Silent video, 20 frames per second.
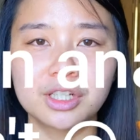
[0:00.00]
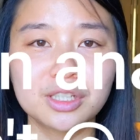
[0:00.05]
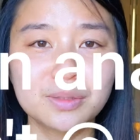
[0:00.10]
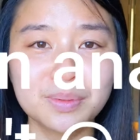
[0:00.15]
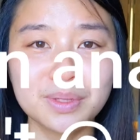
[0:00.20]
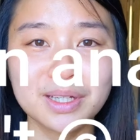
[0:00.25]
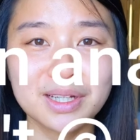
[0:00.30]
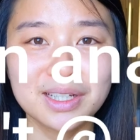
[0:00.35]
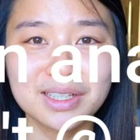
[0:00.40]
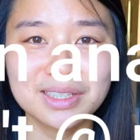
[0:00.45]
Just
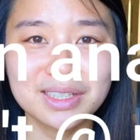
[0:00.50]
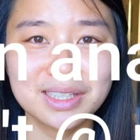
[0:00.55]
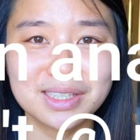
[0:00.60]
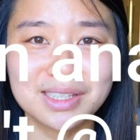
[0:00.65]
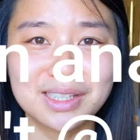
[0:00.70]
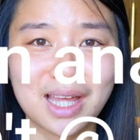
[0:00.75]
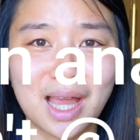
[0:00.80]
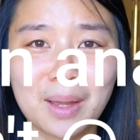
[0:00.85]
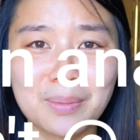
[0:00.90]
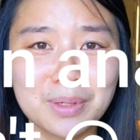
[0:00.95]
because
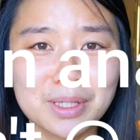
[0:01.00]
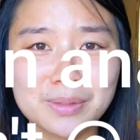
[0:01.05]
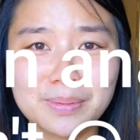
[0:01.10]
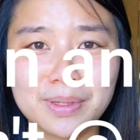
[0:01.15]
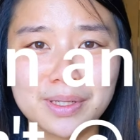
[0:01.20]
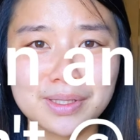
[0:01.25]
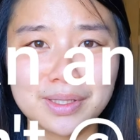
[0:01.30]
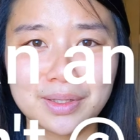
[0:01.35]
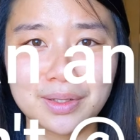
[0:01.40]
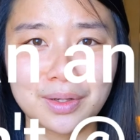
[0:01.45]
it's the happiest
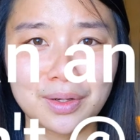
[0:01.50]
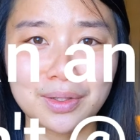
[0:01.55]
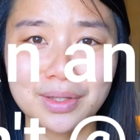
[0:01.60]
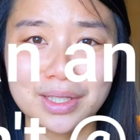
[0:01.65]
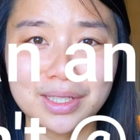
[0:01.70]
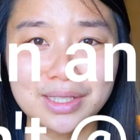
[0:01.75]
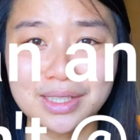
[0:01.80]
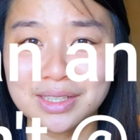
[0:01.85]
place on earth and